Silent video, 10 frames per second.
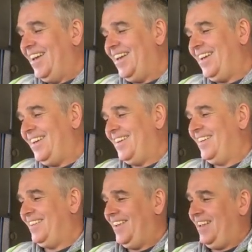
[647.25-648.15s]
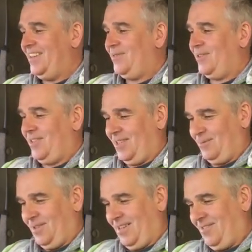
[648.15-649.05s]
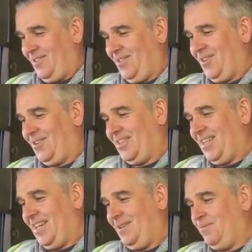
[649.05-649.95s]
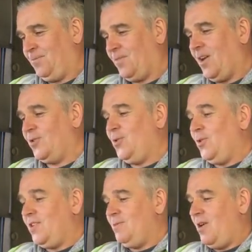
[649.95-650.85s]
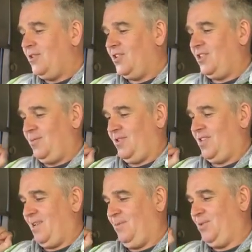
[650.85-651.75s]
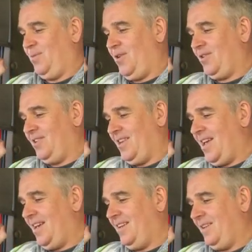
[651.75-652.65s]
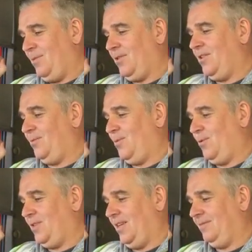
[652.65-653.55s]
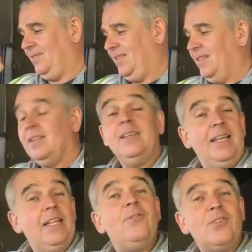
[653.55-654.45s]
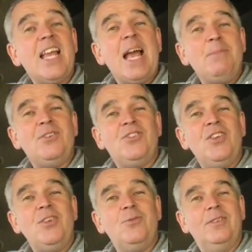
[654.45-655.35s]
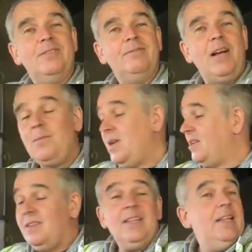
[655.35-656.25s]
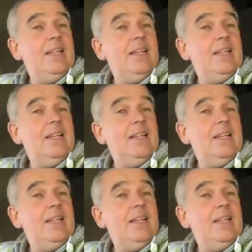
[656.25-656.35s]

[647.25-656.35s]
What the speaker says: Oh dear, what's this one here, right? I got, I took tomatoes in my sandwich box today and a bottle of water. He loves cabbage too. I mean,